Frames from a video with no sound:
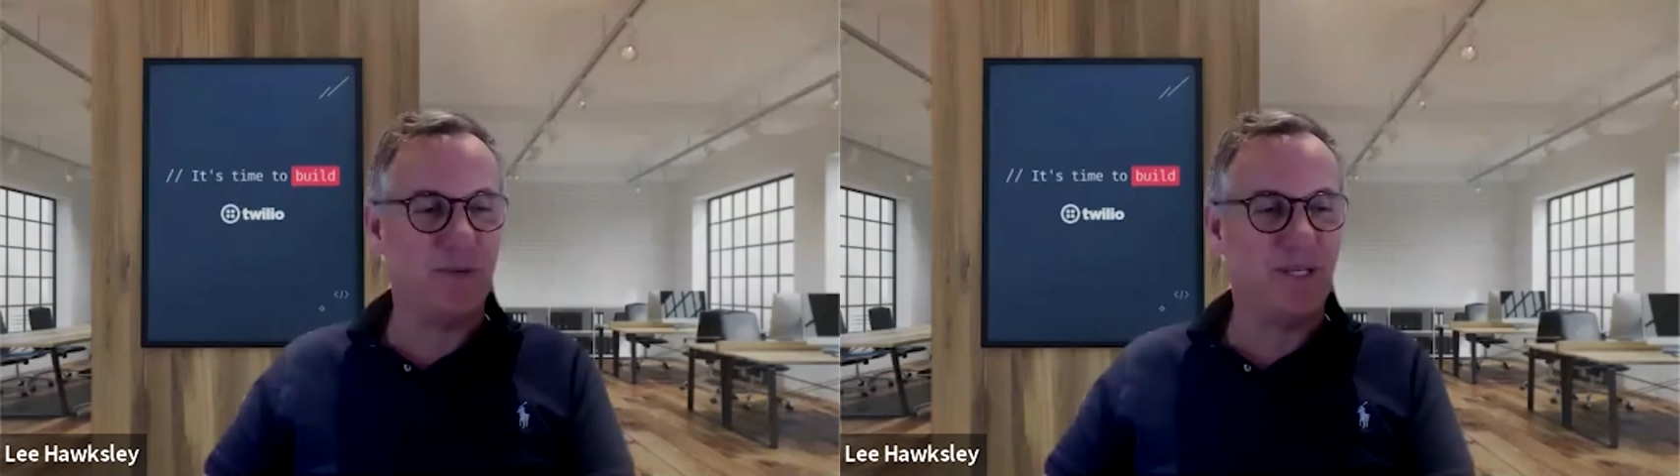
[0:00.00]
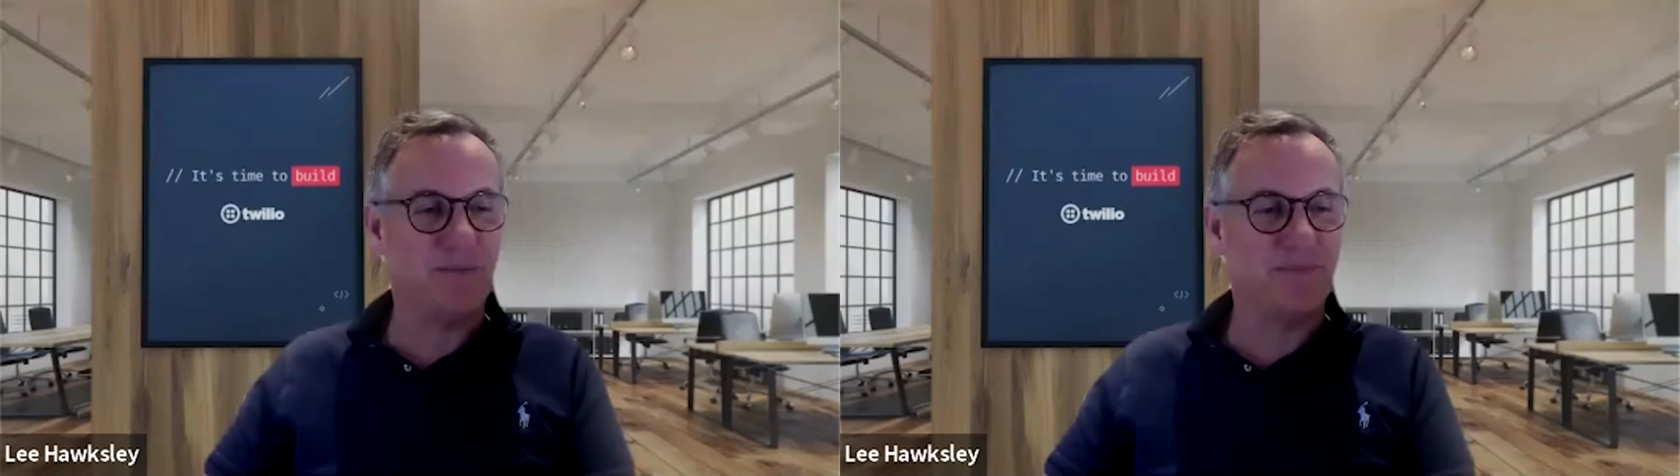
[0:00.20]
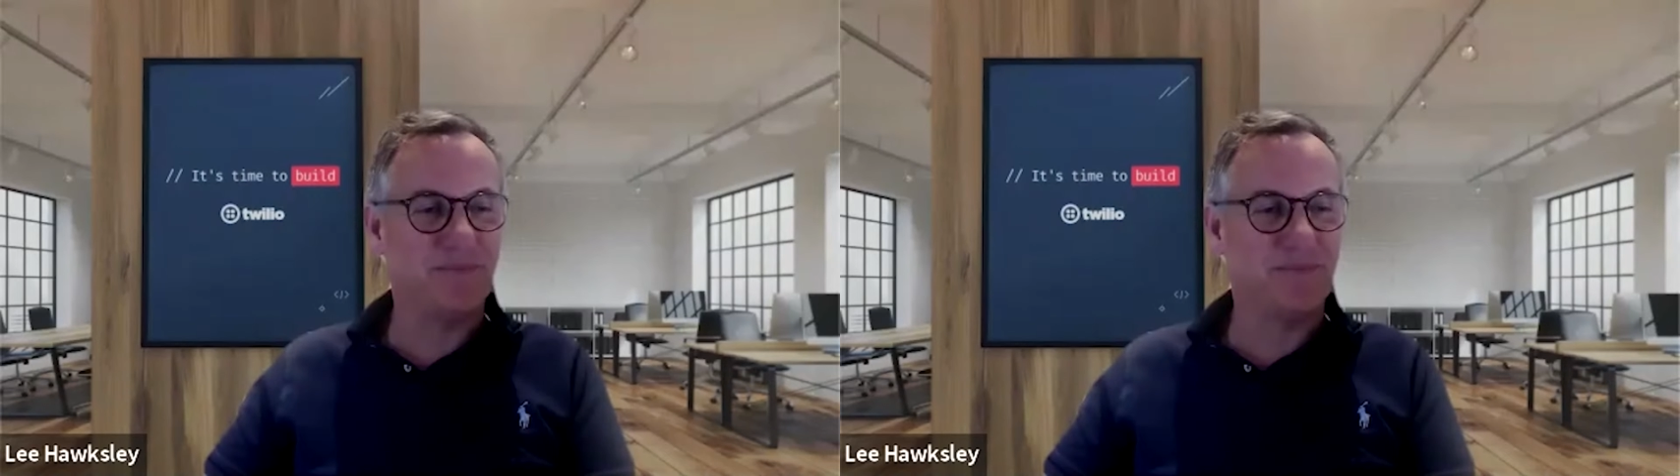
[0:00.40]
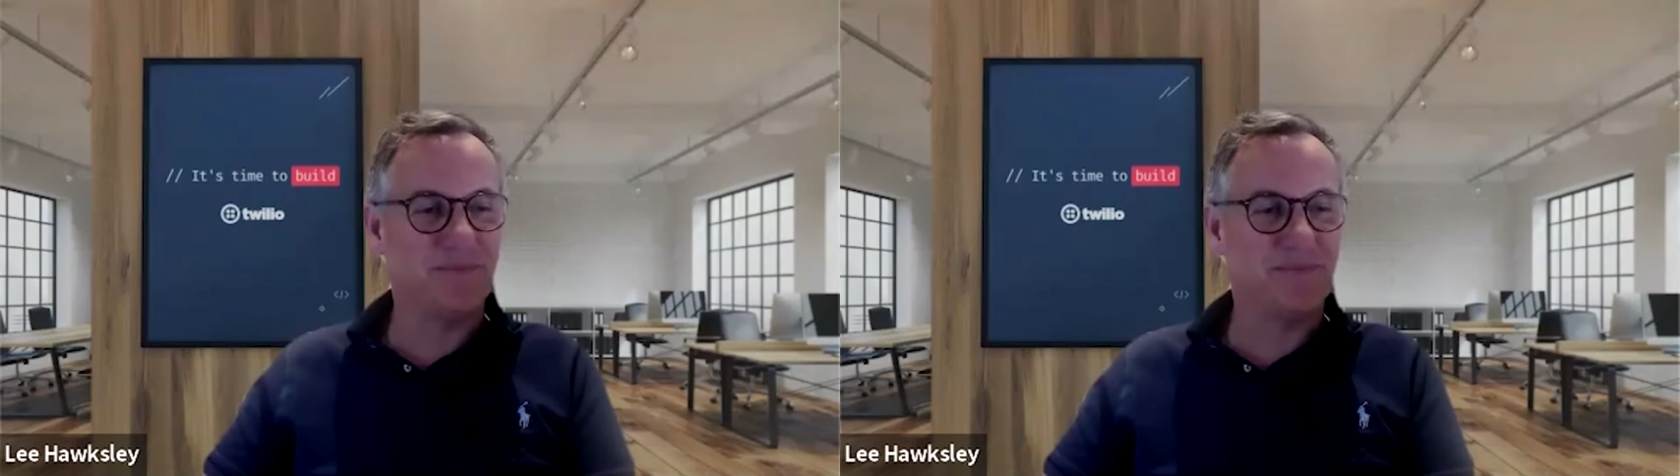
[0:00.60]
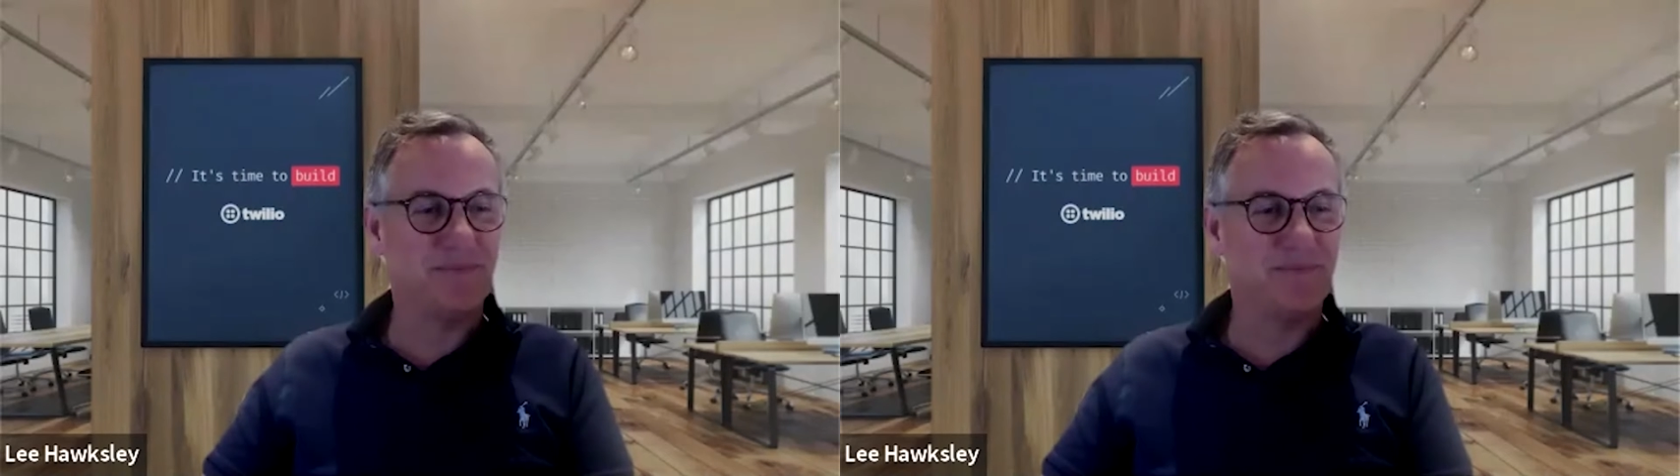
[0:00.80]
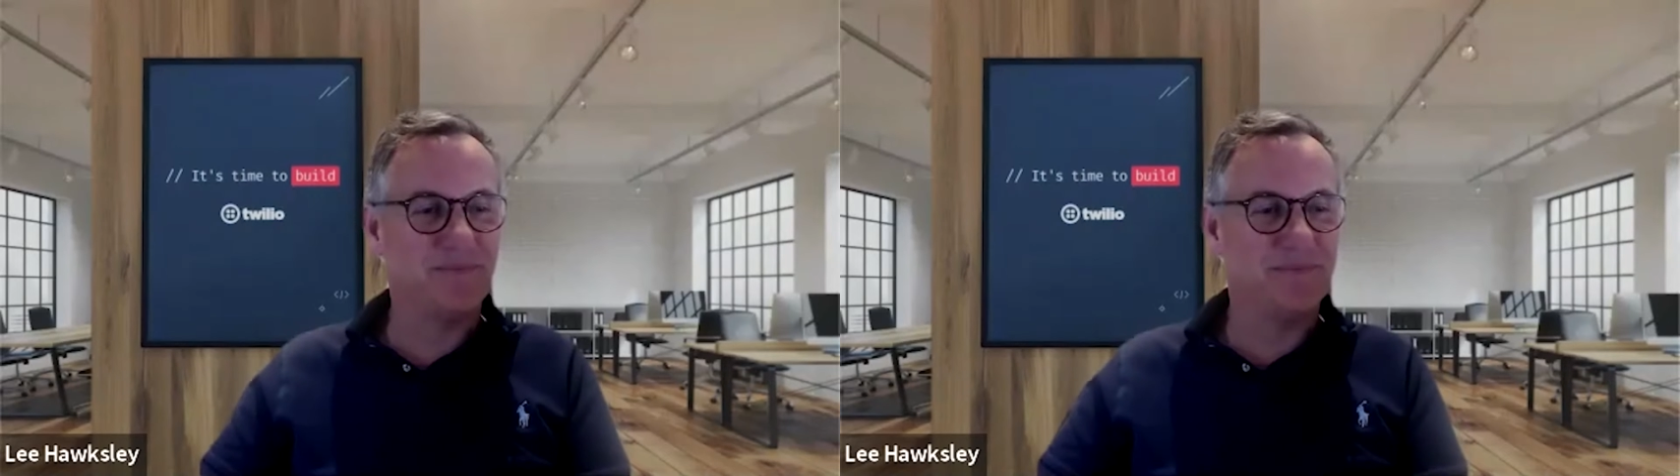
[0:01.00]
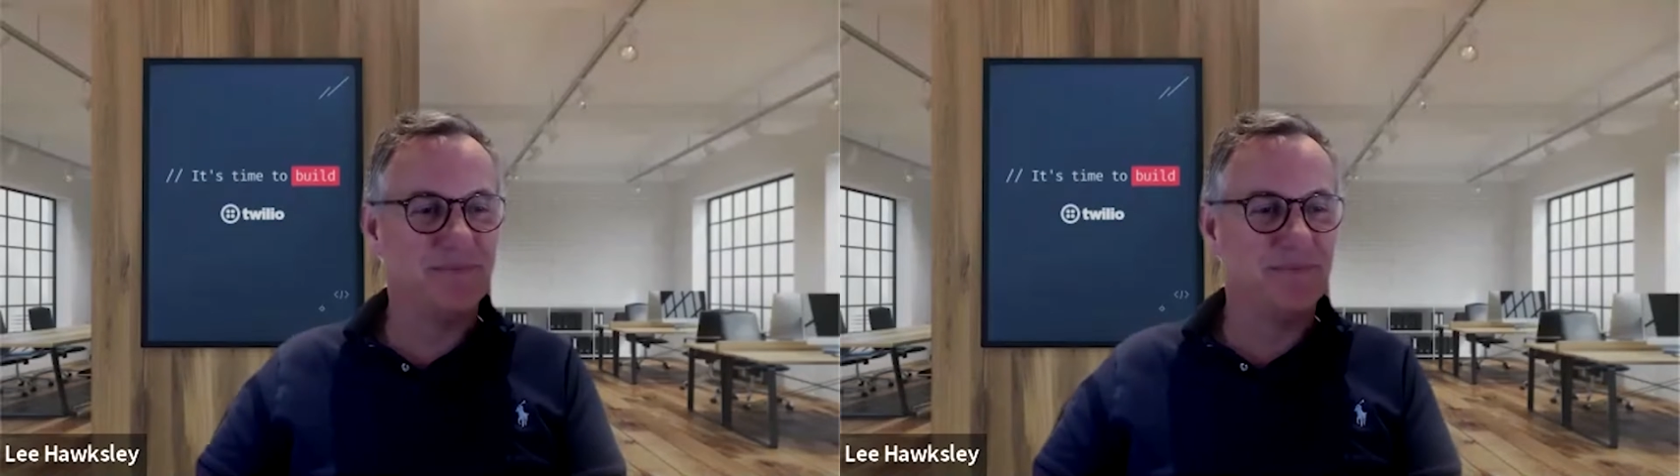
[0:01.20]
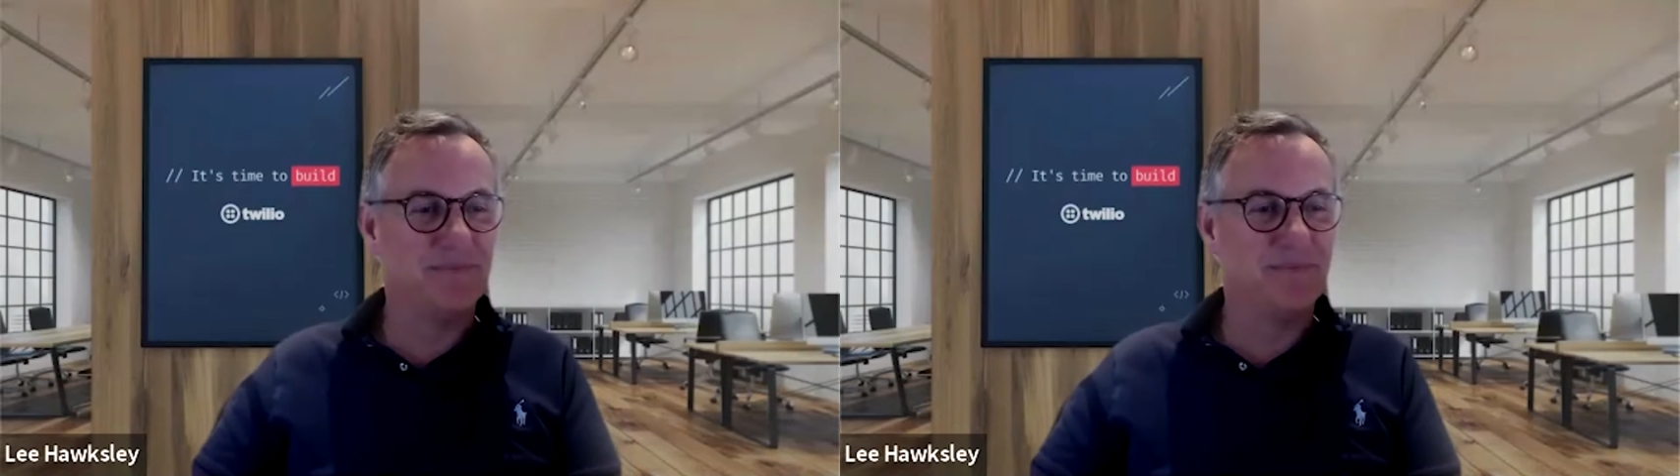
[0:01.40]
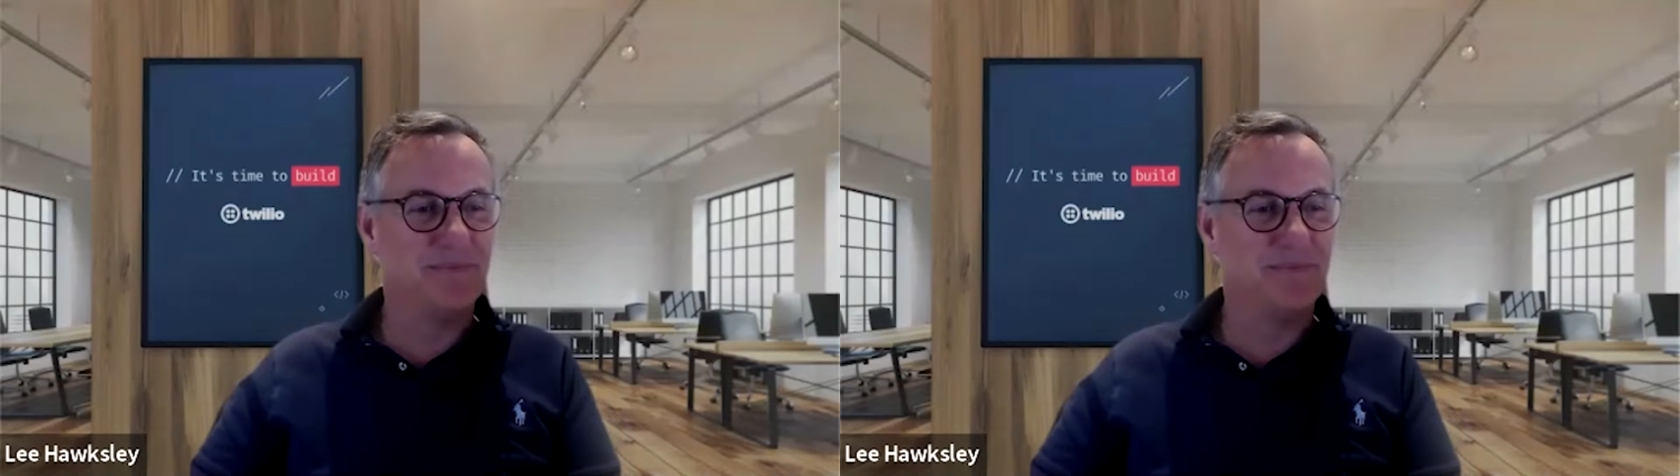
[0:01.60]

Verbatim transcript: me. Very